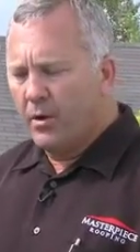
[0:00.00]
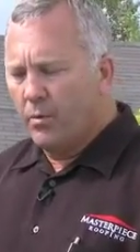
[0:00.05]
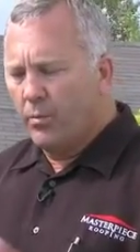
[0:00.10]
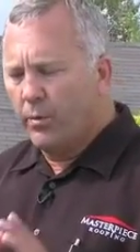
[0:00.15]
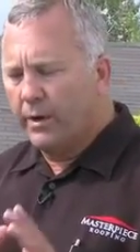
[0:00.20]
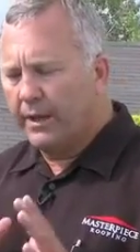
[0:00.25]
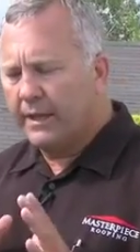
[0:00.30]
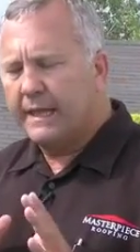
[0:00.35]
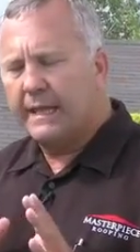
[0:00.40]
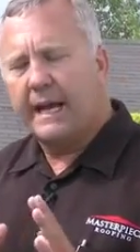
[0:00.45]

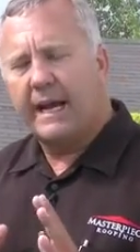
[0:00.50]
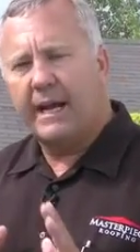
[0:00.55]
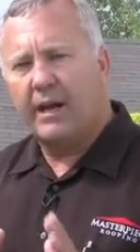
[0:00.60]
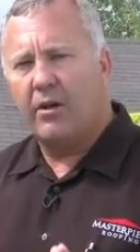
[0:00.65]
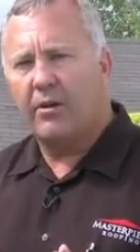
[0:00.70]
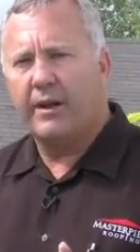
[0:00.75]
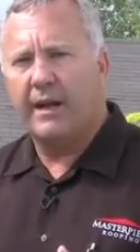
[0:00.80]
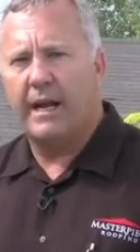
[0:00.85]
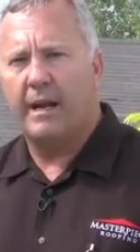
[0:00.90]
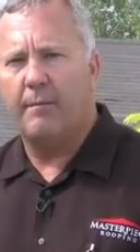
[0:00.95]
With
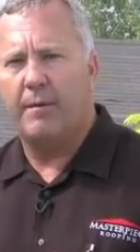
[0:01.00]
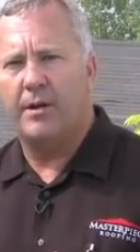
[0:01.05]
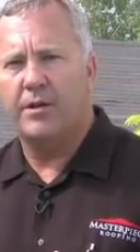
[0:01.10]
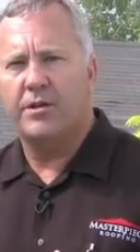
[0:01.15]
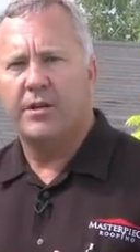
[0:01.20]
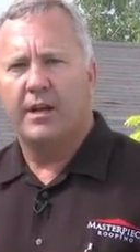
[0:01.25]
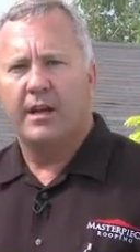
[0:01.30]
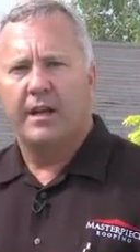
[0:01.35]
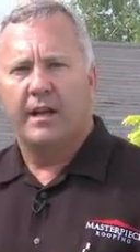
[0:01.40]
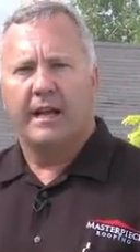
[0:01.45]
hail
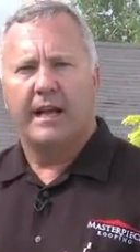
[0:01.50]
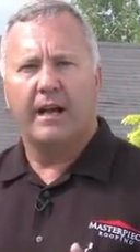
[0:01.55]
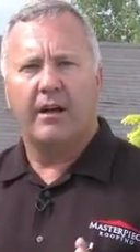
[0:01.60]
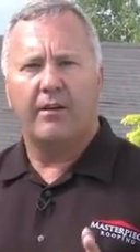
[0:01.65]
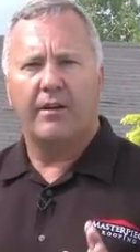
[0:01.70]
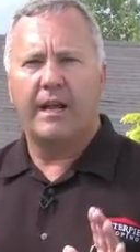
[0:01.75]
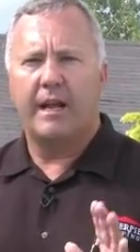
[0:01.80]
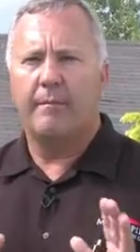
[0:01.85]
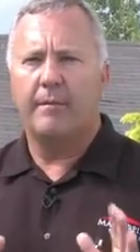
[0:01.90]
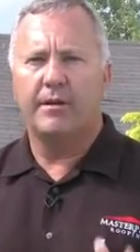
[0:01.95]
damage,
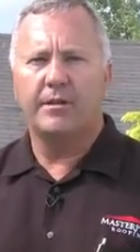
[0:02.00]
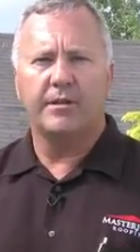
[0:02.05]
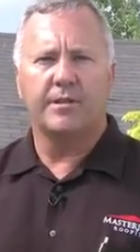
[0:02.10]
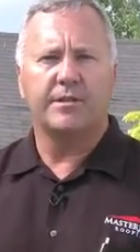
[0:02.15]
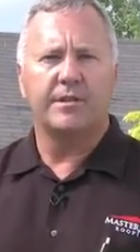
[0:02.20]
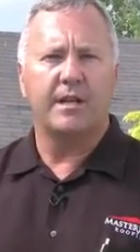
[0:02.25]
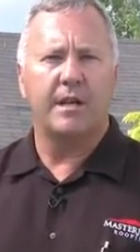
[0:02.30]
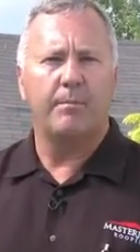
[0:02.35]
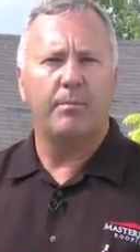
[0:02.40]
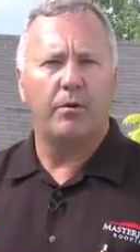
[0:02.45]
hail damage is
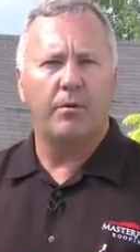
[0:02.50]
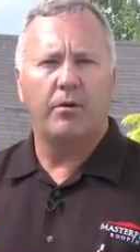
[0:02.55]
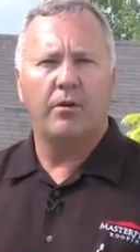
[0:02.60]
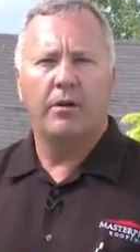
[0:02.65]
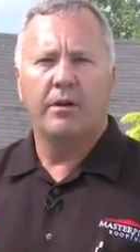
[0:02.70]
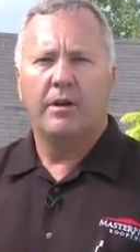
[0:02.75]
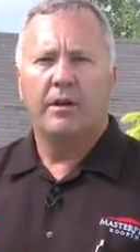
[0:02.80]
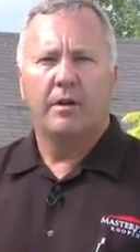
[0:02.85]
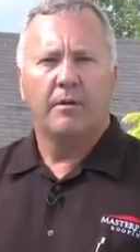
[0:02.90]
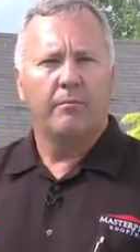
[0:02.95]
simple.
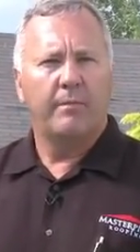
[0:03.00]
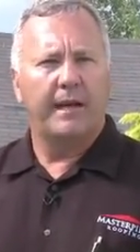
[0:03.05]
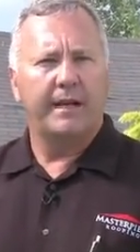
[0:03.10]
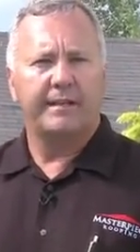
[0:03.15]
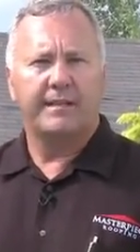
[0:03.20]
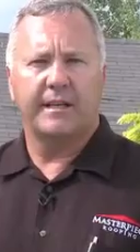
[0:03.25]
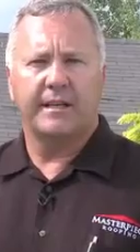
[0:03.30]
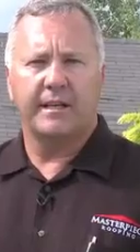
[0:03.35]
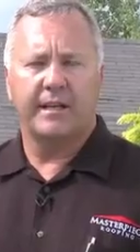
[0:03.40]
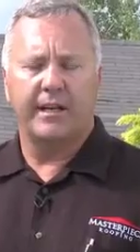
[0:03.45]

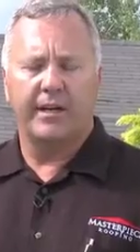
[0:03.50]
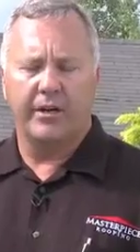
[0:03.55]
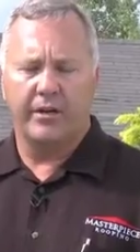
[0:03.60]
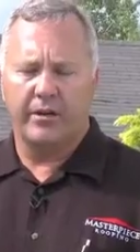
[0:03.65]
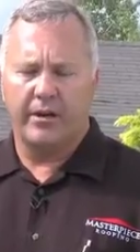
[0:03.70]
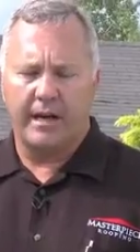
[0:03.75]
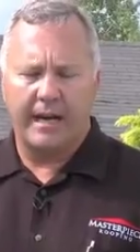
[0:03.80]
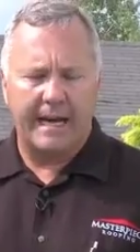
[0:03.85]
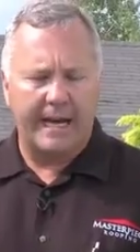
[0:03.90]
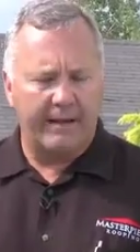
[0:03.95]
Basically, you're
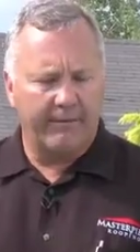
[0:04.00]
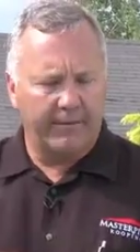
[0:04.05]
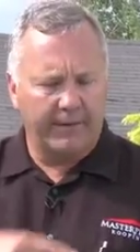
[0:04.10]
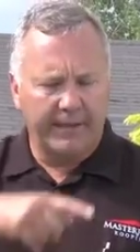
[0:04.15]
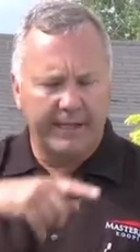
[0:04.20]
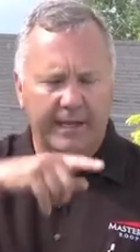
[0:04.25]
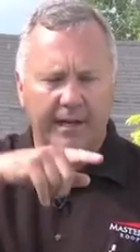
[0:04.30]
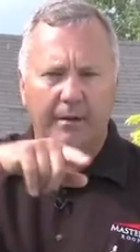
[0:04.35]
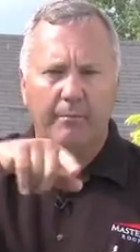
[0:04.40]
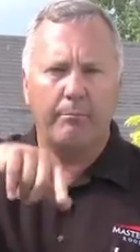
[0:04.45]
gonna have
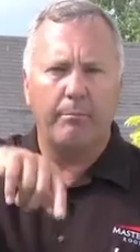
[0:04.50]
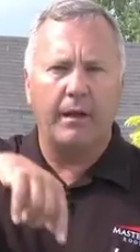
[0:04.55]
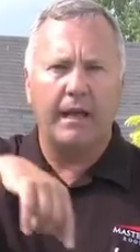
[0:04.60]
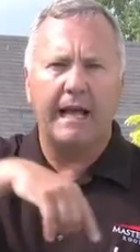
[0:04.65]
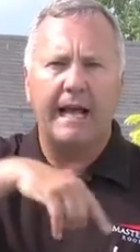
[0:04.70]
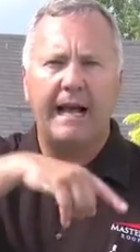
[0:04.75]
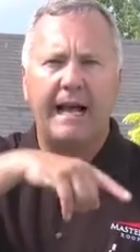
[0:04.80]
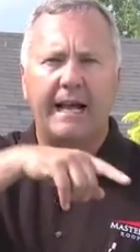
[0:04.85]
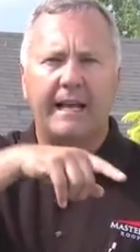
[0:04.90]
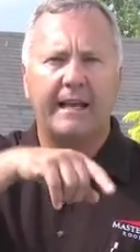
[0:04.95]
little
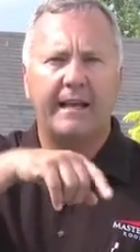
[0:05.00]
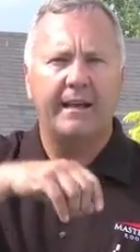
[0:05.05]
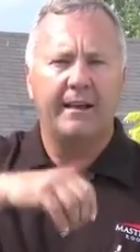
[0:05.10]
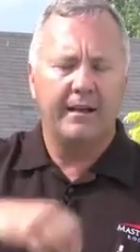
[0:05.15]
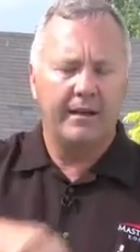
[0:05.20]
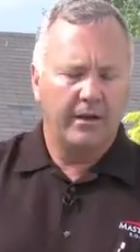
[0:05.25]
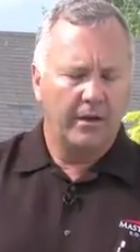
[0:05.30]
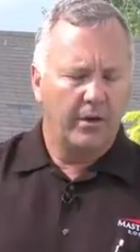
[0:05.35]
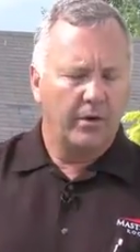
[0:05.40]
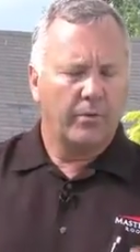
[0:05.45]
black
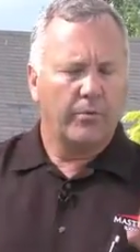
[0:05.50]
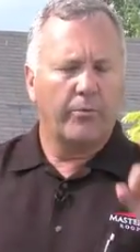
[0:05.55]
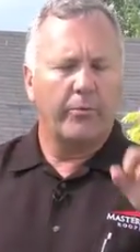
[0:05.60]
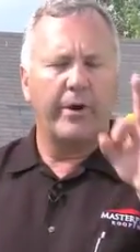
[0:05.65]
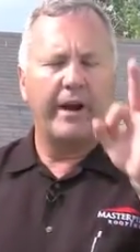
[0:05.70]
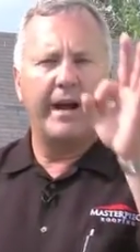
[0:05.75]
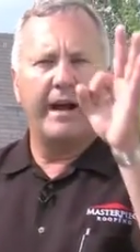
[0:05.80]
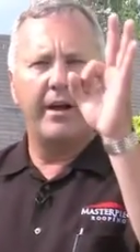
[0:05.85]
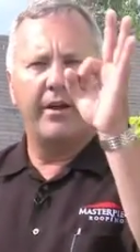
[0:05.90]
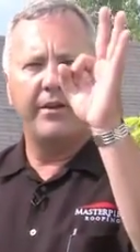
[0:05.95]

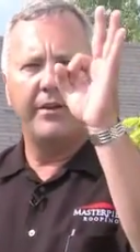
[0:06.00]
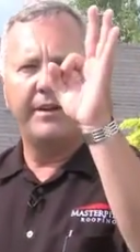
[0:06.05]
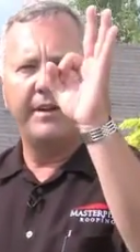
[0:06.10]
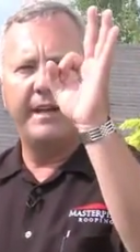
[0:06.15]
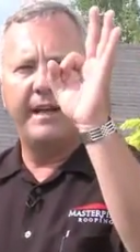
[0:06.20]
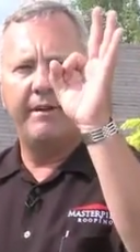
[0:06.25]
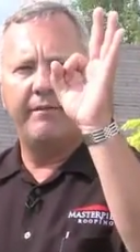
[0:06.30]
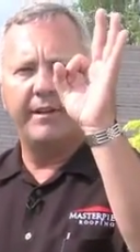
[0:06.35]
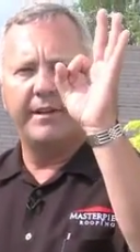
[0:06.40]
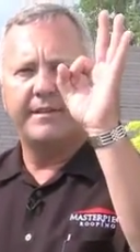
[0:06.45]
round
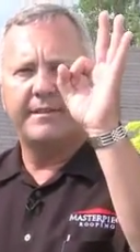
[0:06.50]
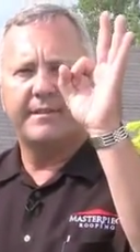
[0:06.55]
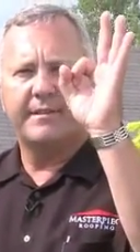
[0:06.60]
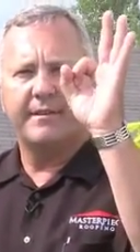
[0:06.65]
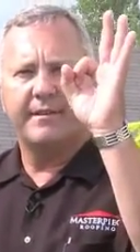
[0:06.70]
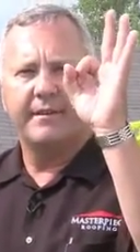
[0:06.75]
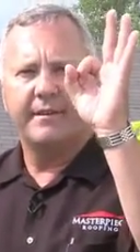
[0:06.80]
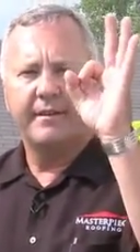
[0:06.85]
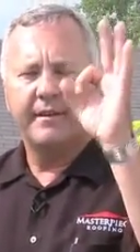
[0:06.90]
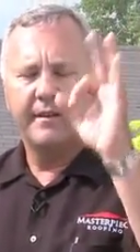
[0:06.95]
divots